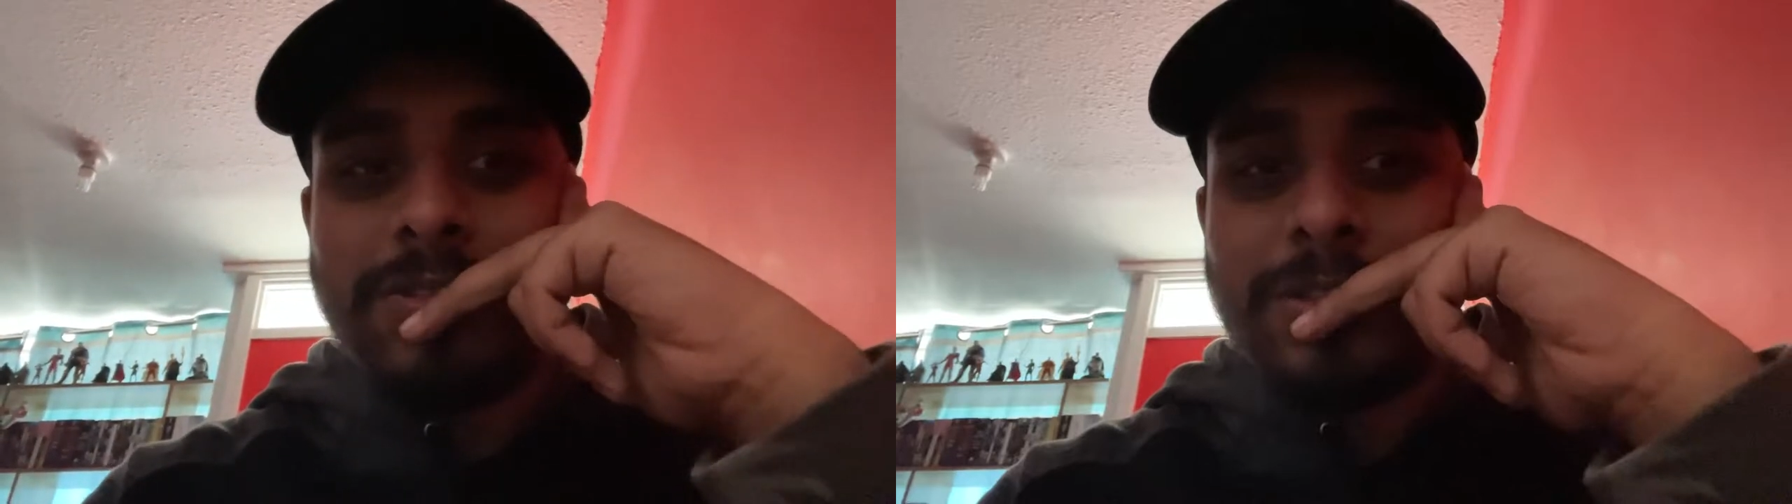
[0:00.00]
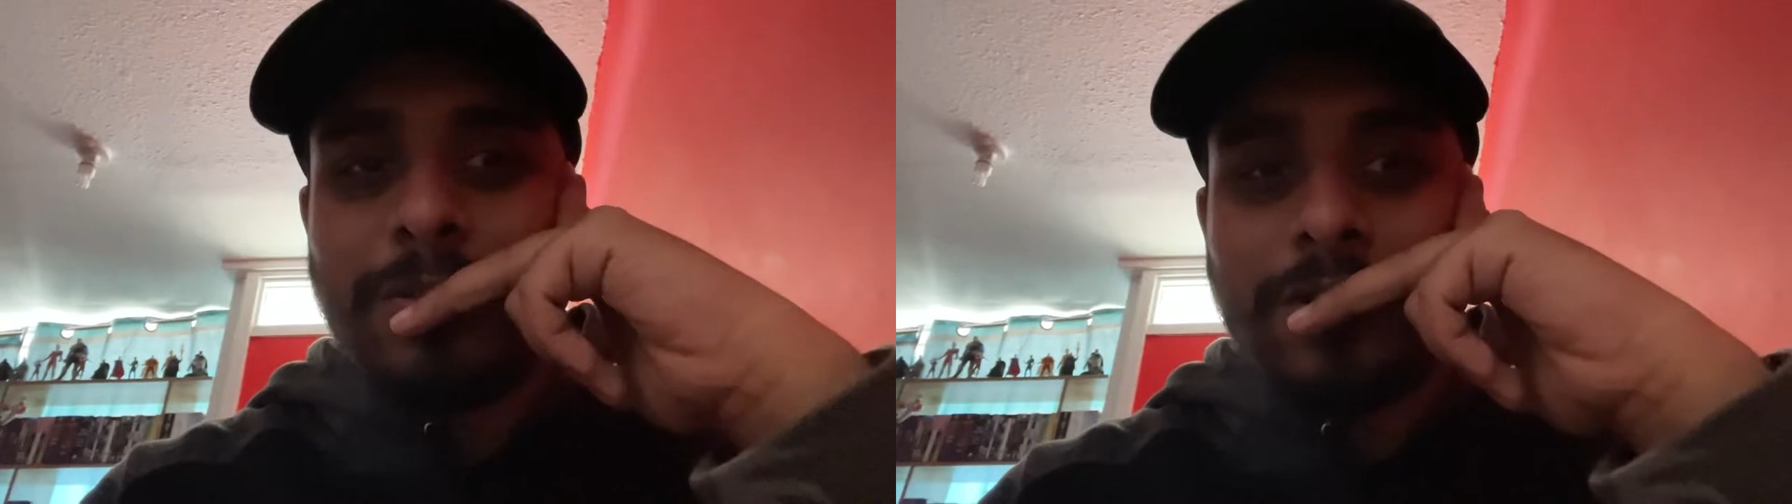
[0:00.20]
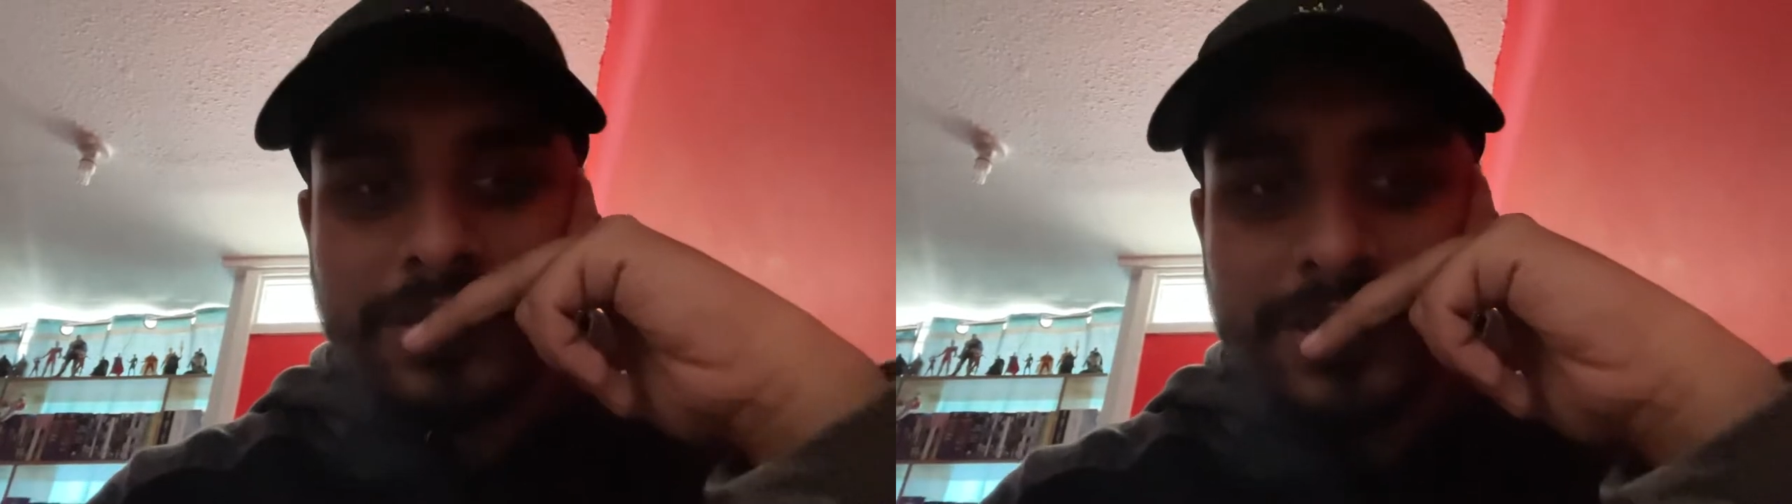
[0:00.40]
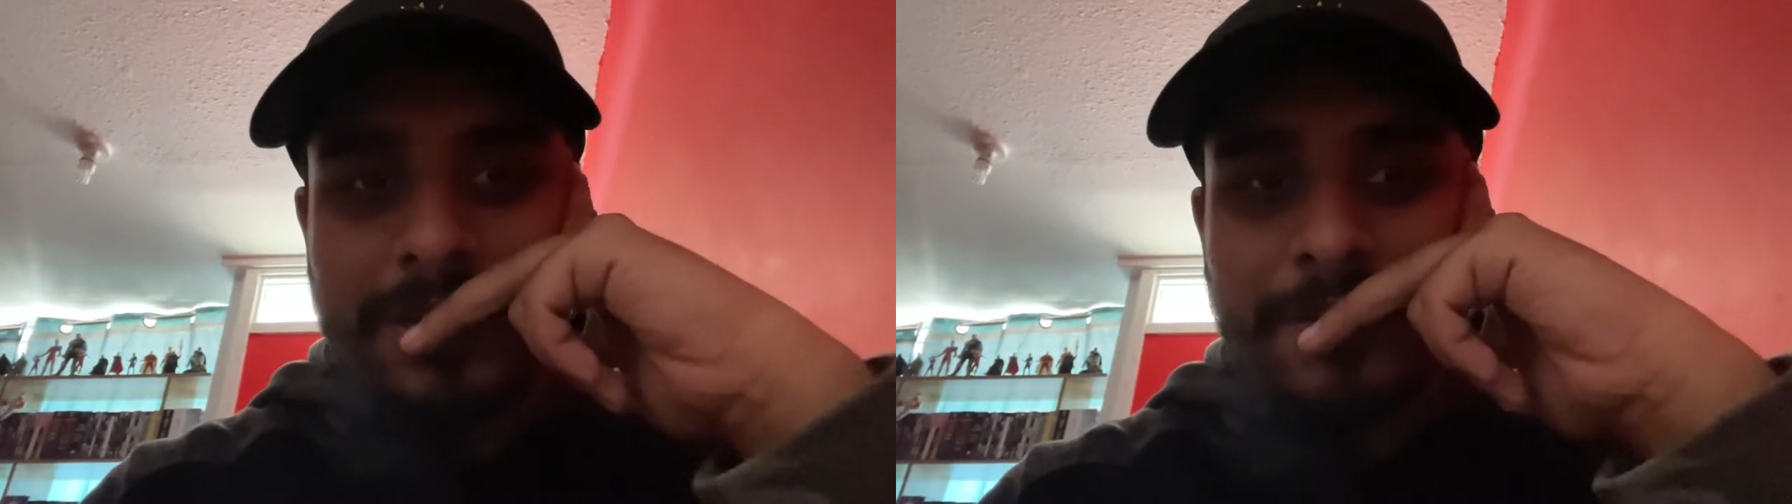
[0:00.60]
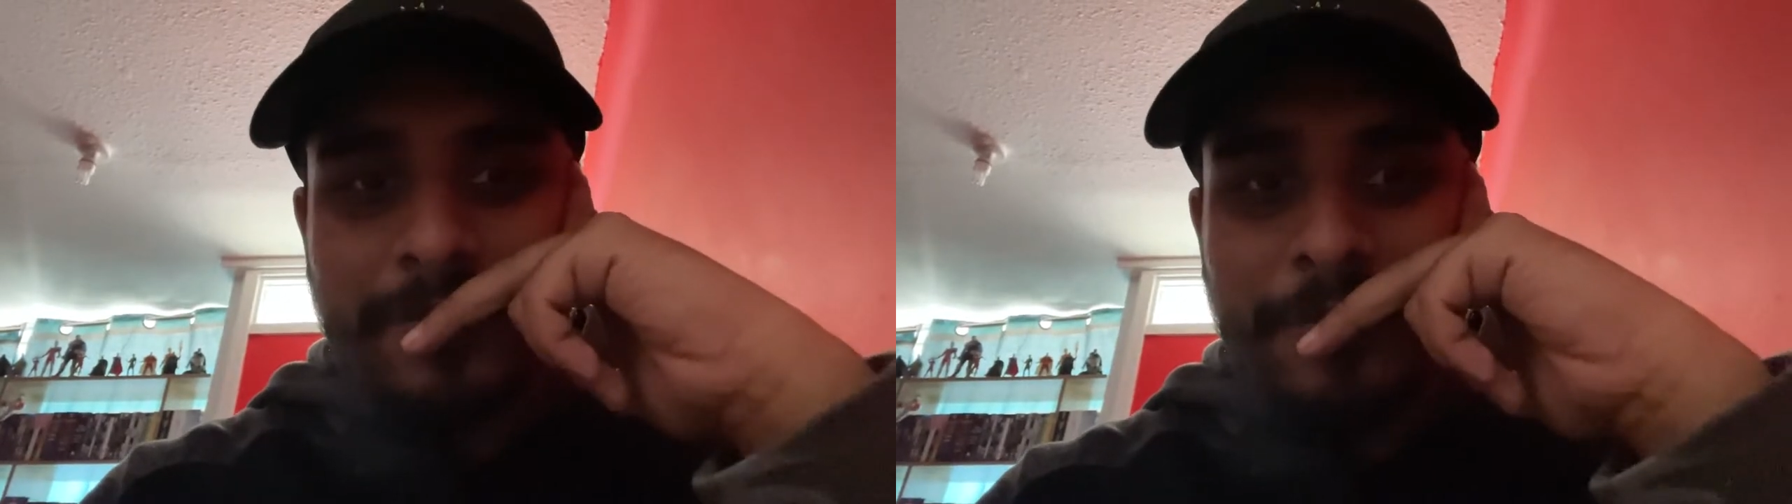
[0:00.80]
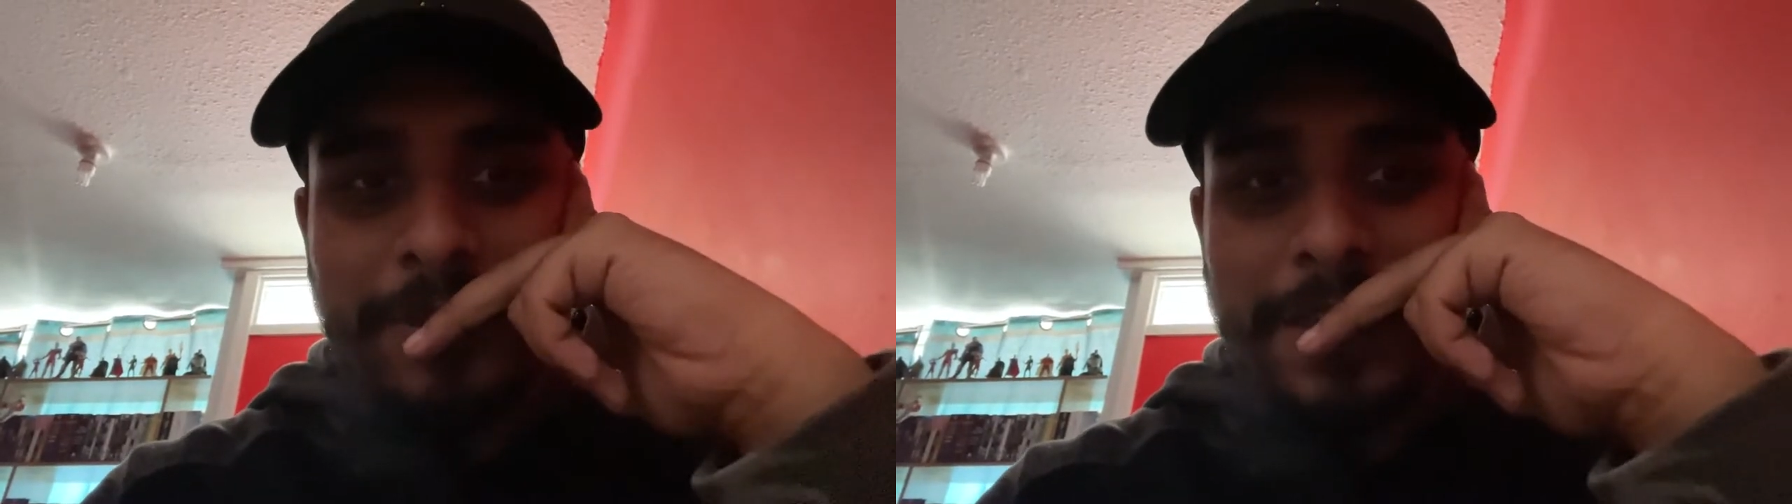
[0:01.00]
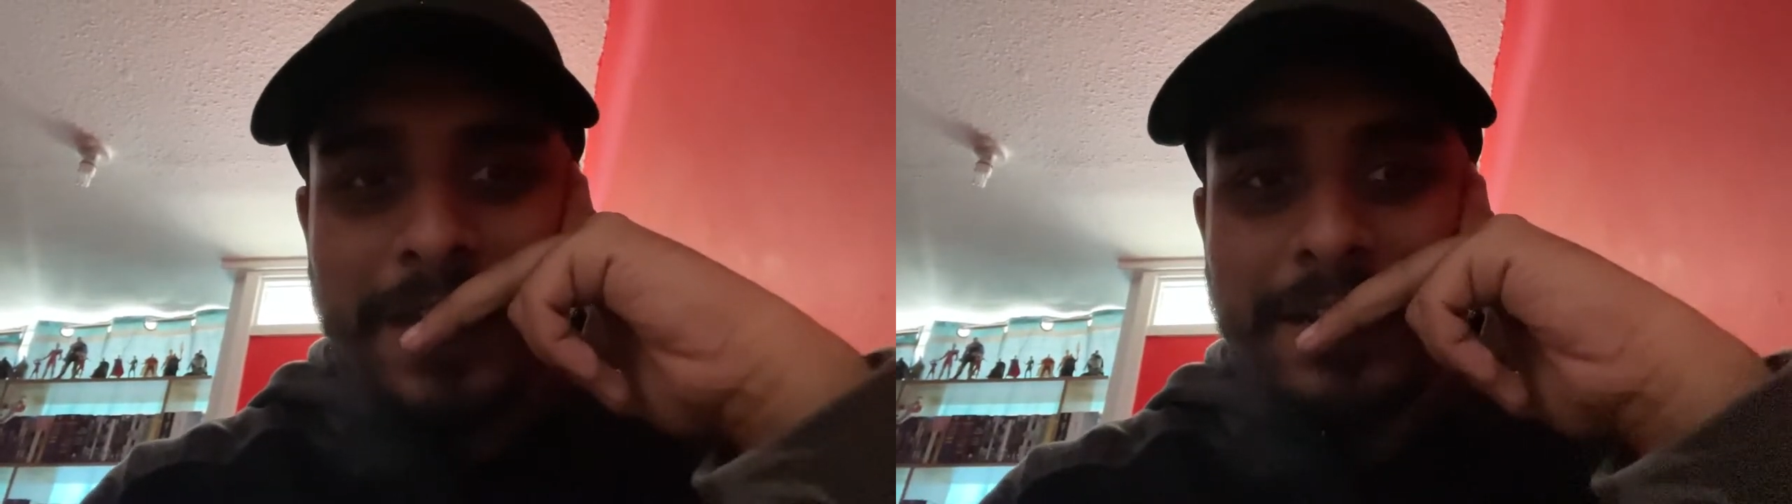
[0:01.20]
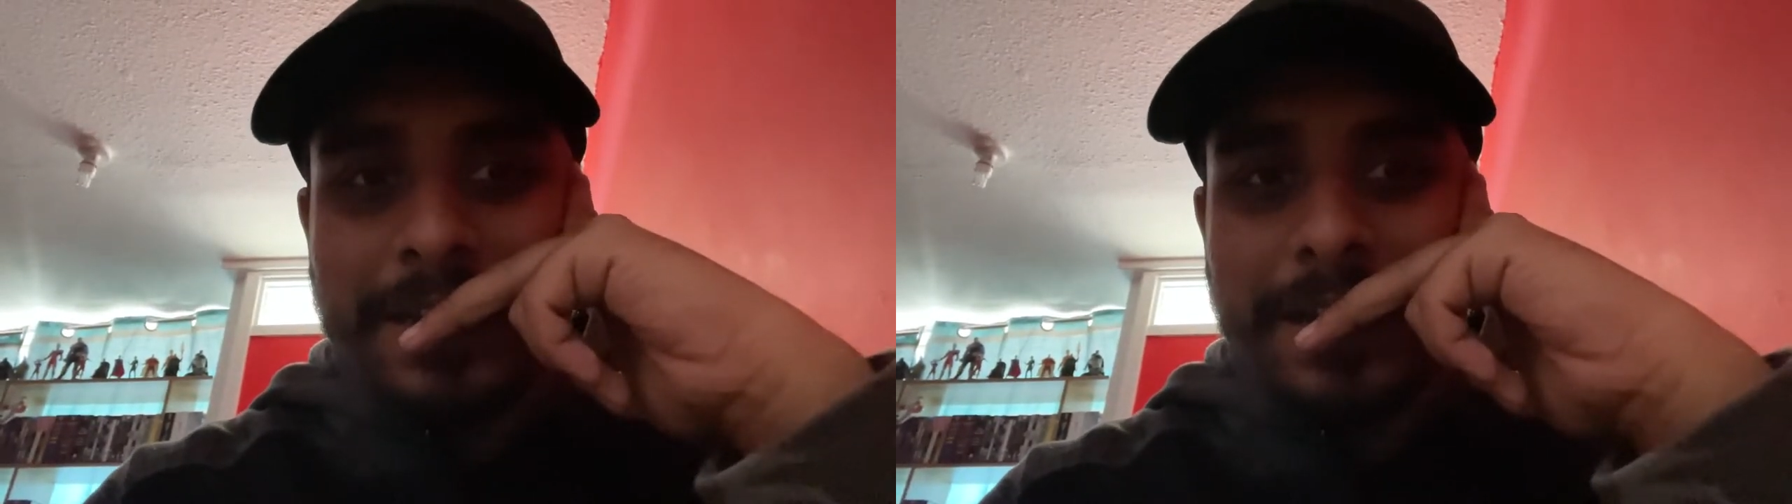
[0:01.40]
stores
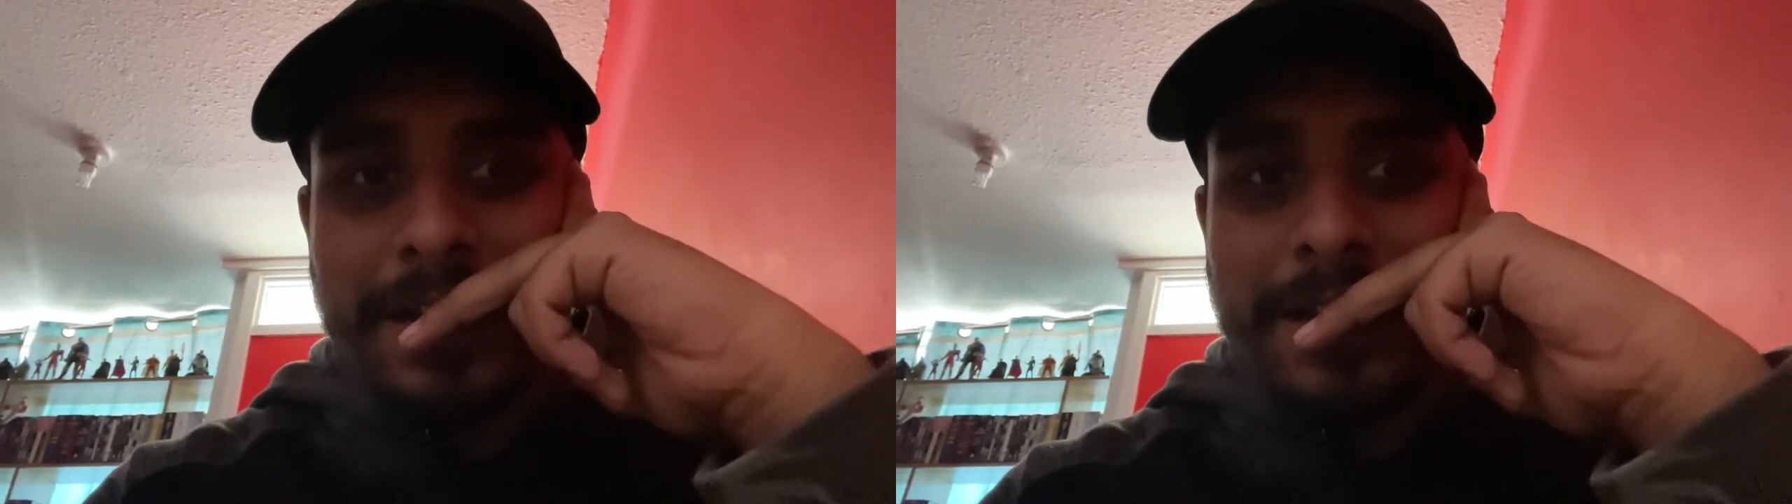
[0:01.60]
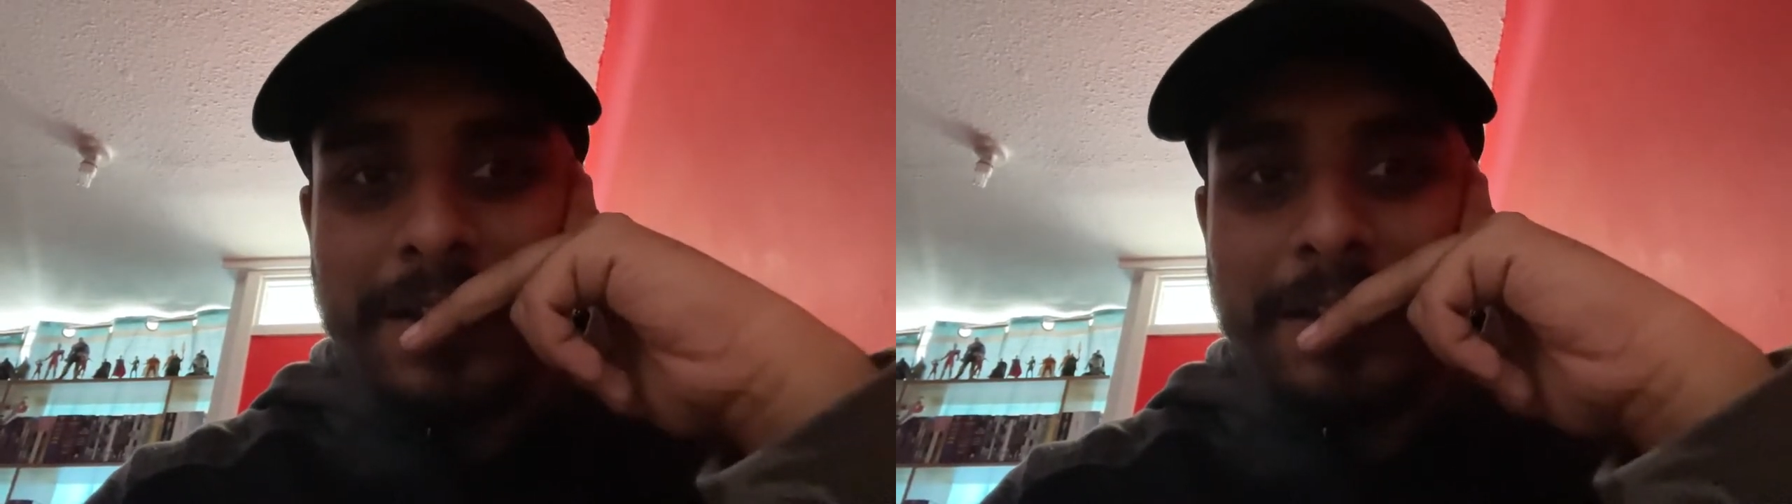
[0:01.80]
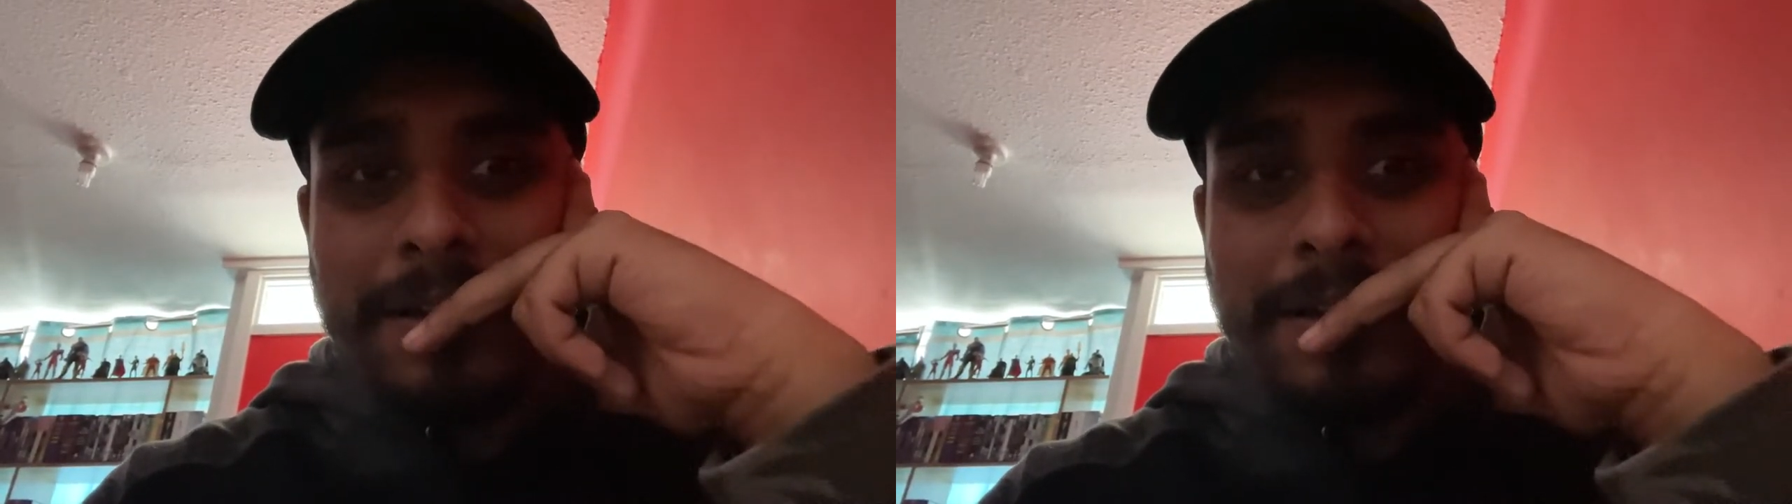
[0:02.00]
and uh,